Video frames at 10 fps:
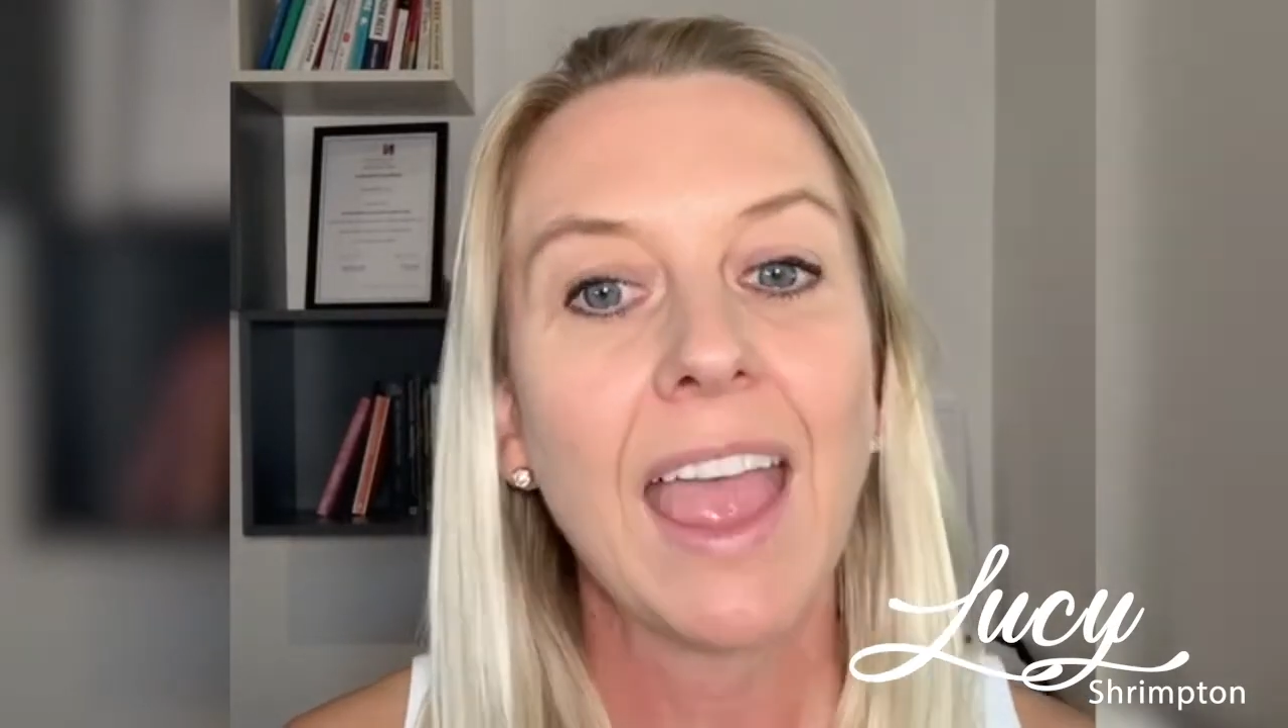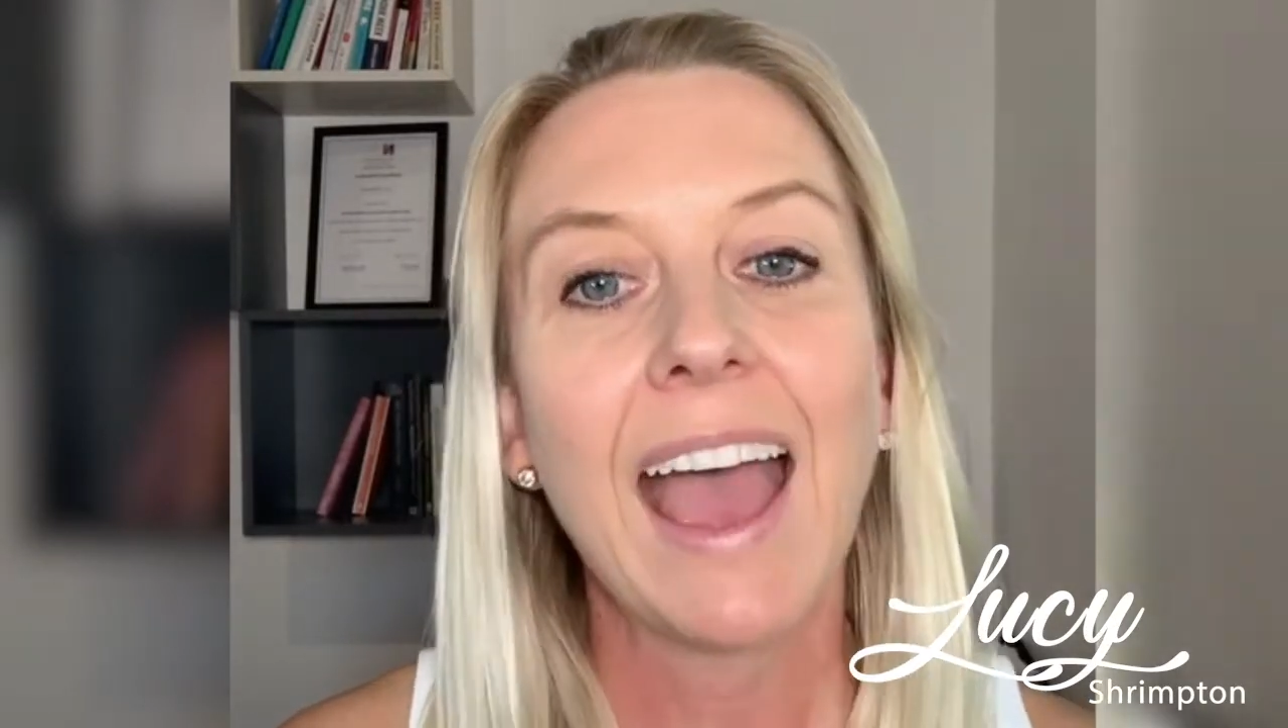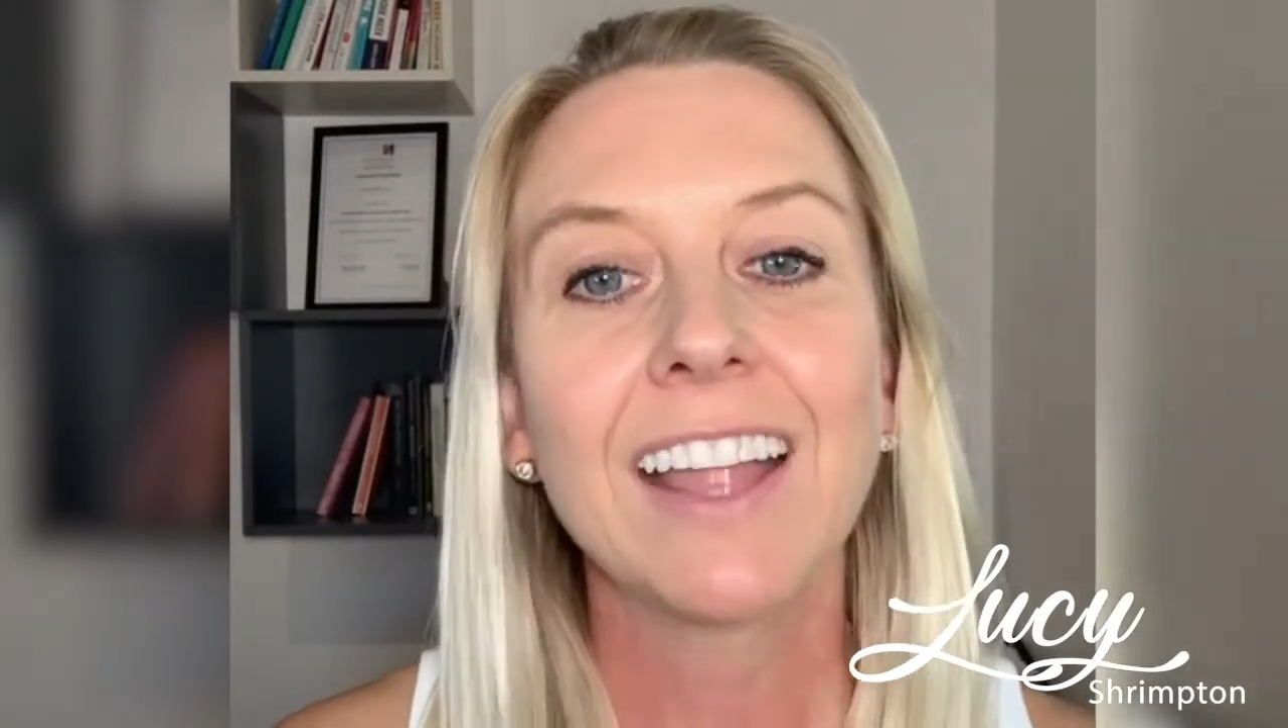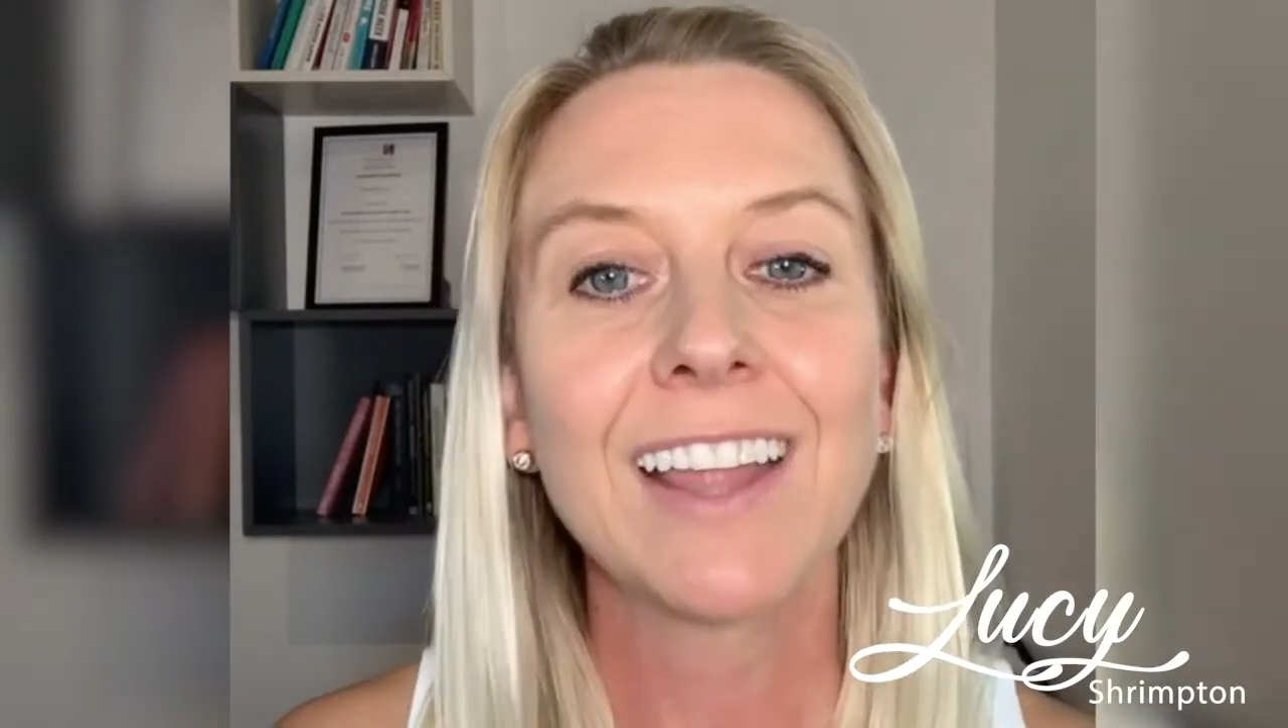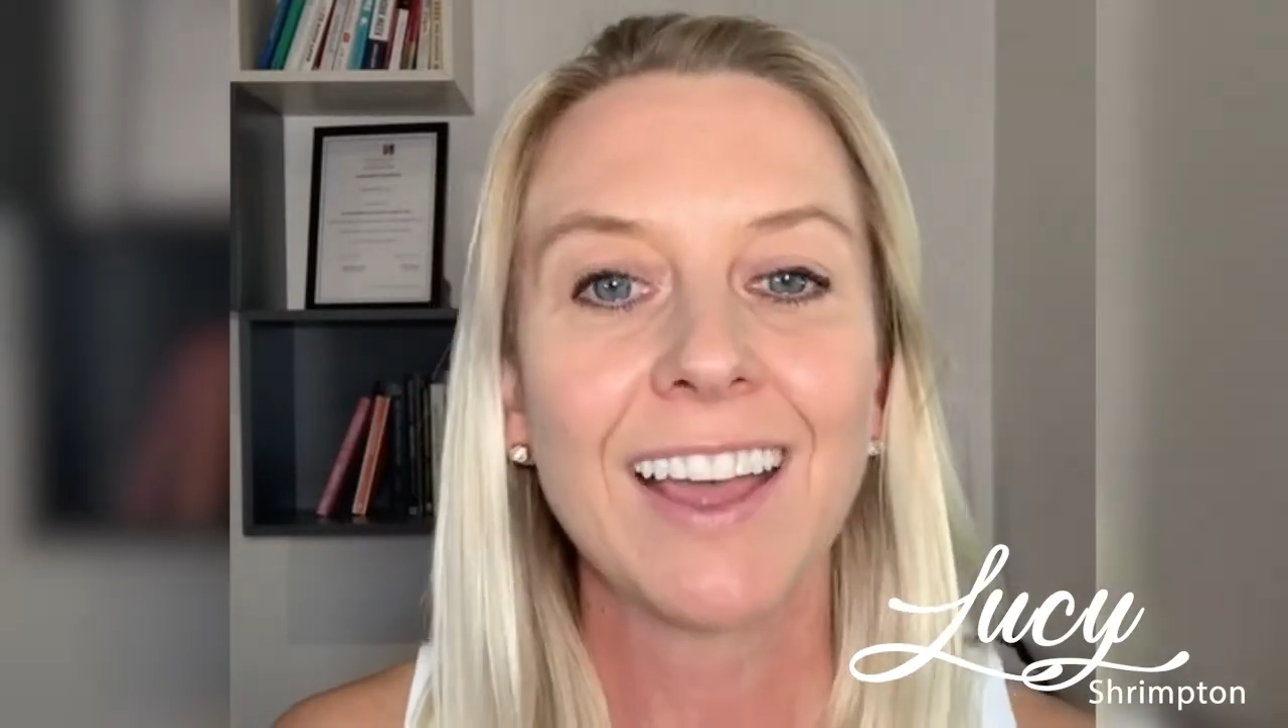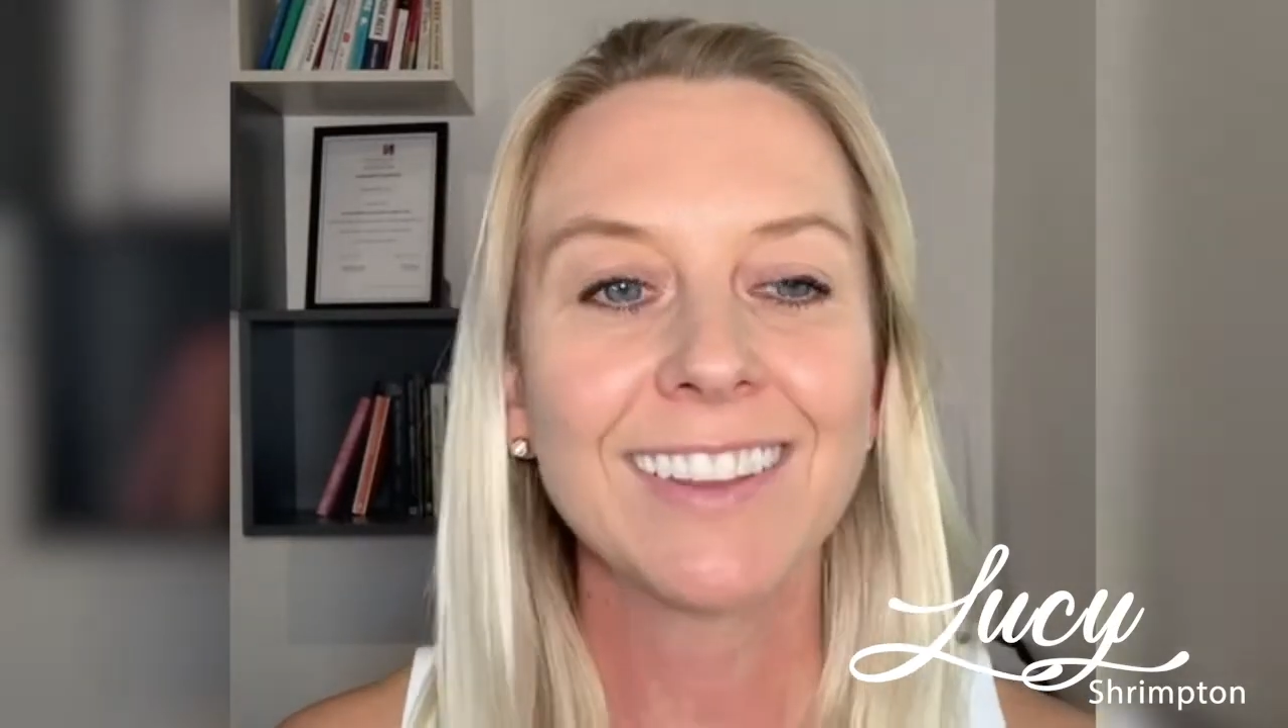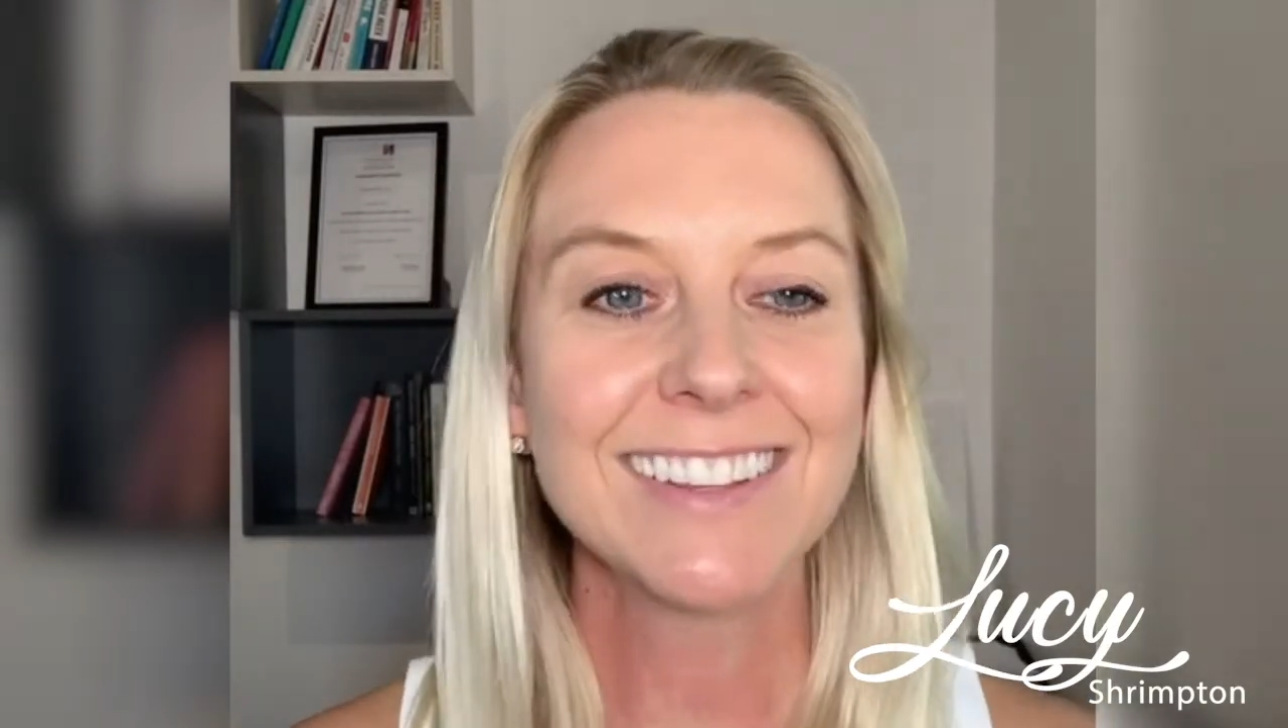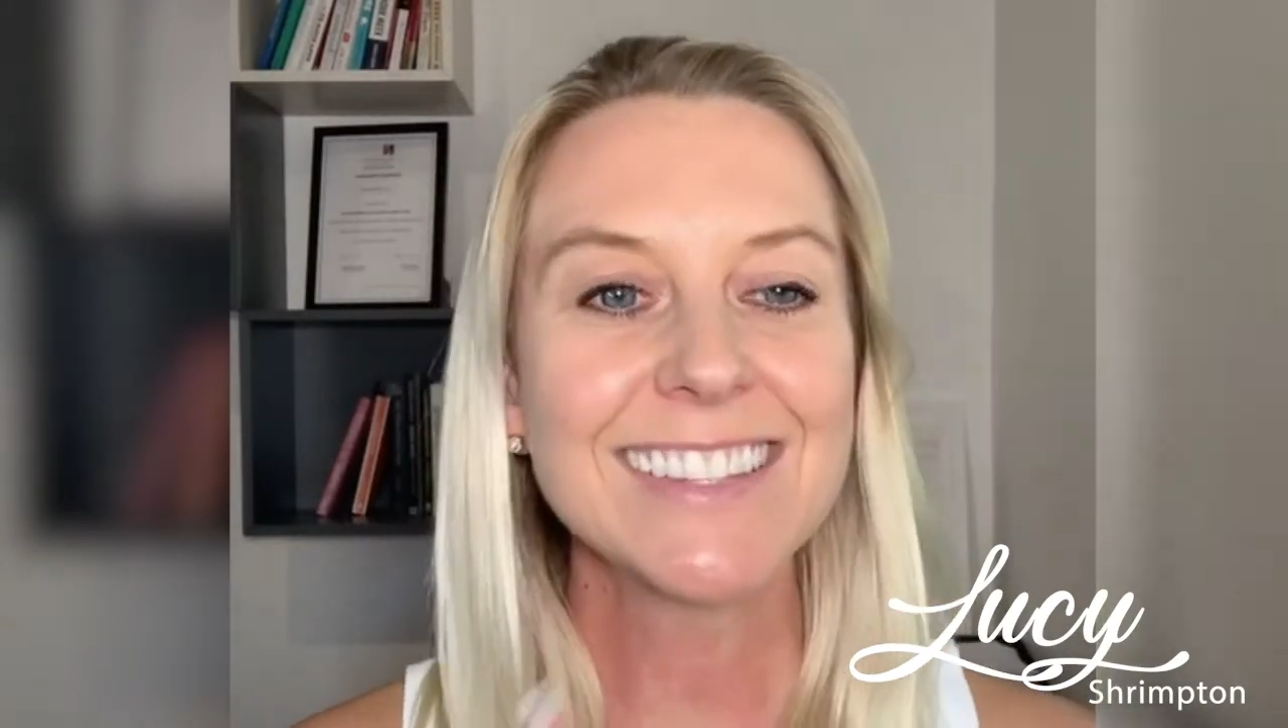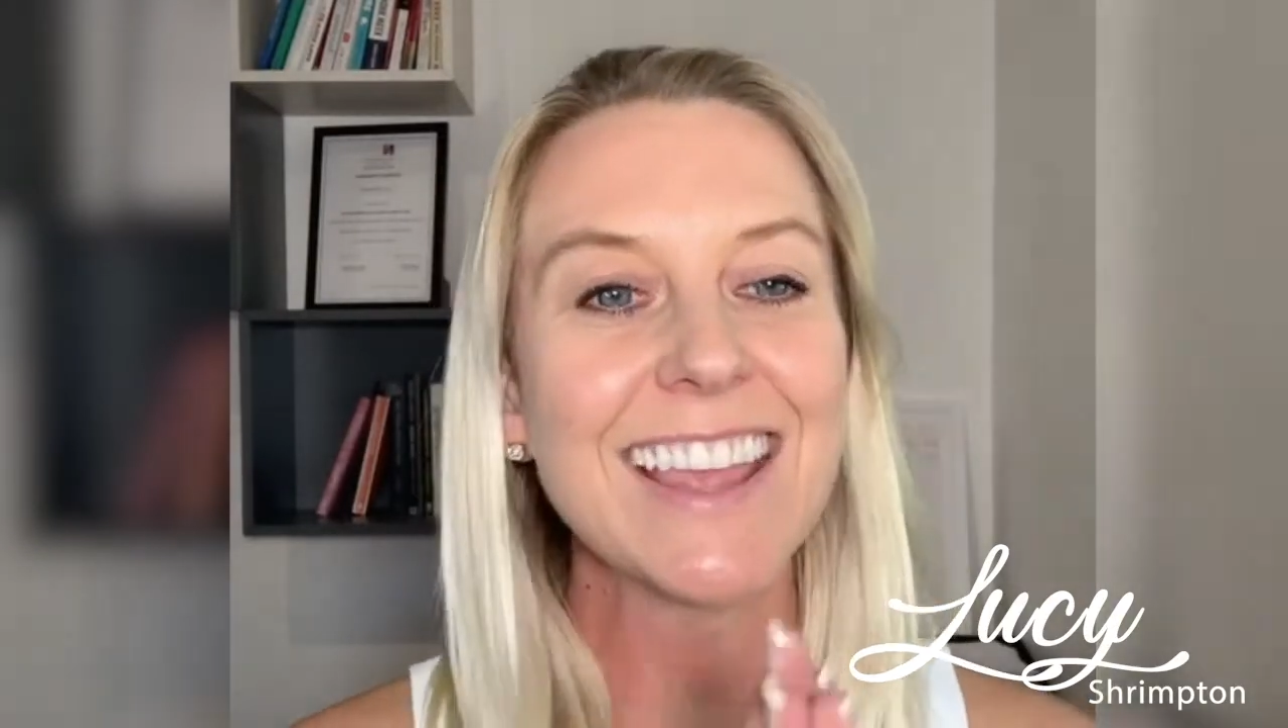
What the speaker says: And that's